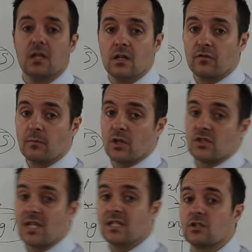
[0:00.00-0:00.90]
From your
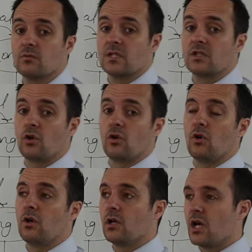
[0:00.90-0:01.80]
sensory
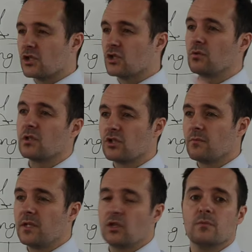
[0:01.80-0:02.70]
store, as soon as
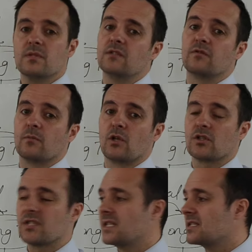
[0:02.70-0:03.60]
something comes in from your
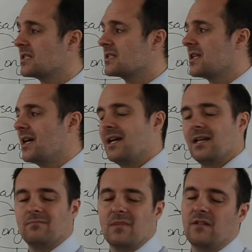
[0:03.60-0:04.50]
senses,
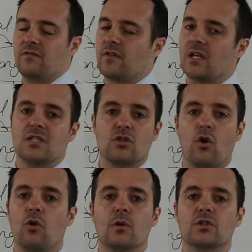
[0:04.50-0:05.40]
it fades
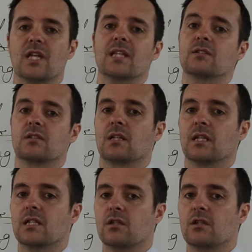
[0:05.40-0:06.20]
almost instantly.